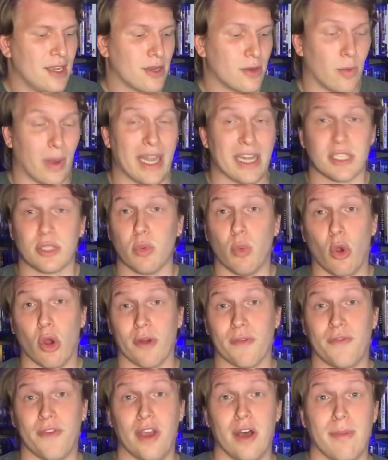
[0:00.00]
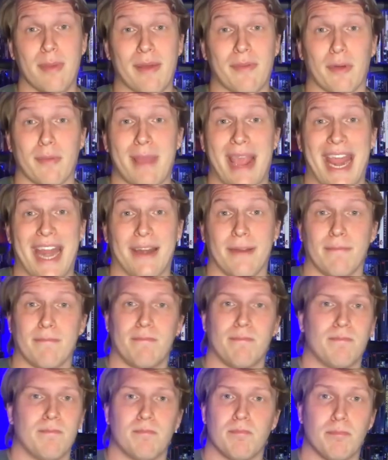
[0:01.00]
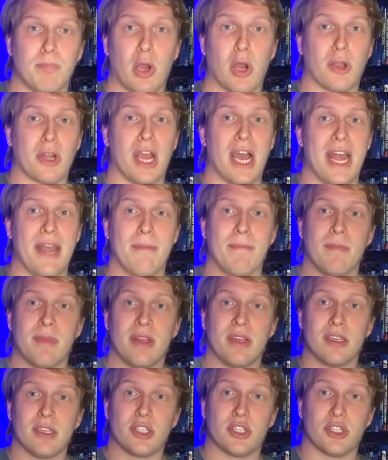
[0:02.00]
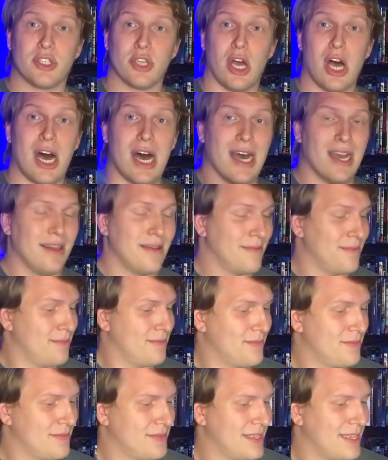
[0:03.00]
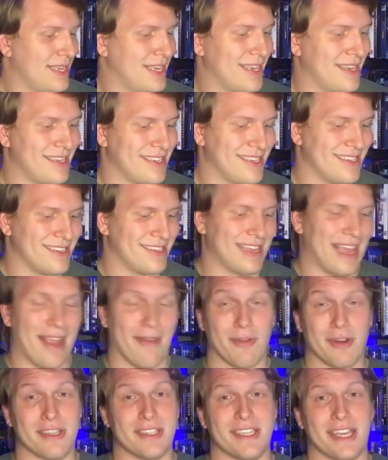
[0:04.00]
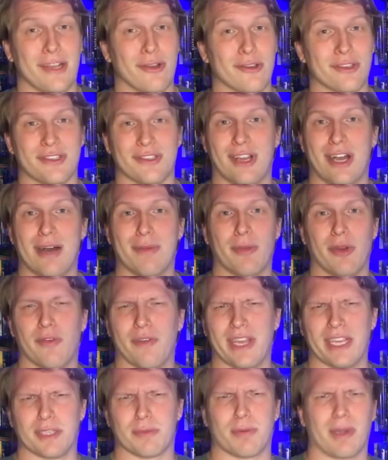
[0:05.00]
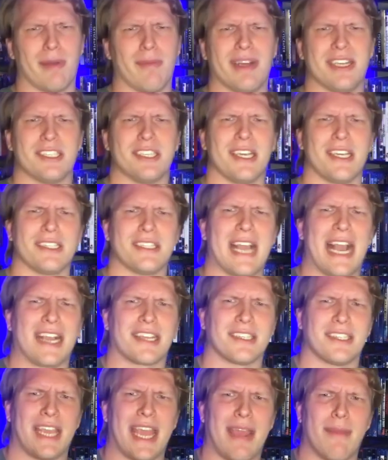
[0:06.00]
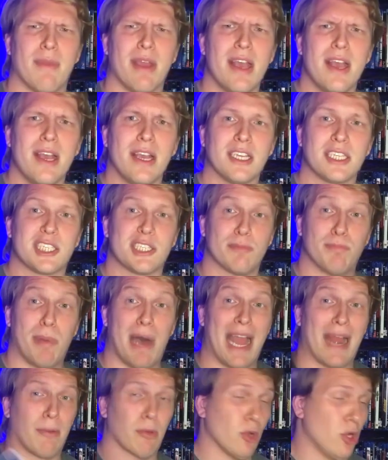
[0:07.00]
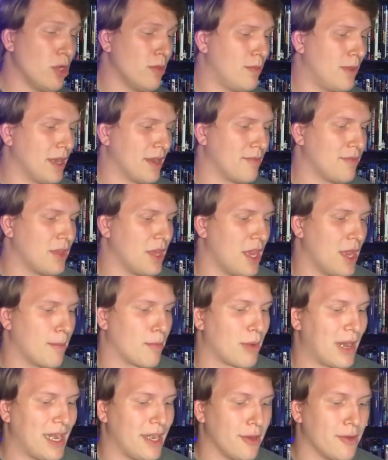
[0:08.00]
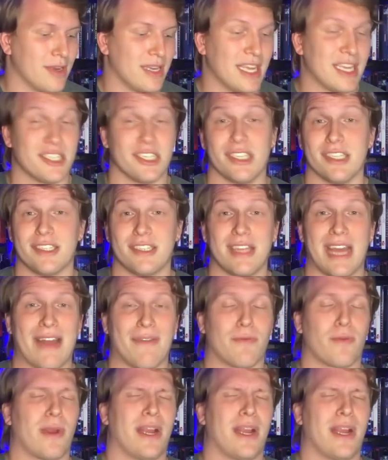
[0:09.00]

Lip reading: greatest war film ever made. Bar none. Saw. Every single Saw movie is pretty much the exact same. Spiral, one of the brand new additions to that